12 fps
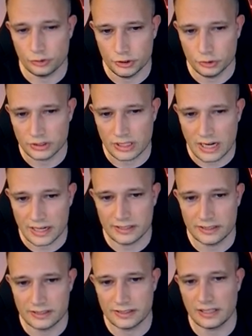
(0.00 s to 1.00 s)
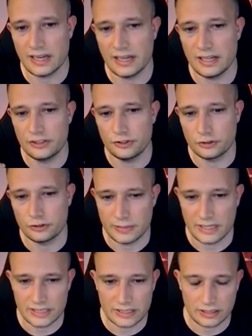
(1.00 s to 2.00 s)
use icons and you're
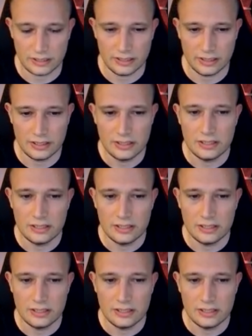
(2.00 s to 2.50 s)
basically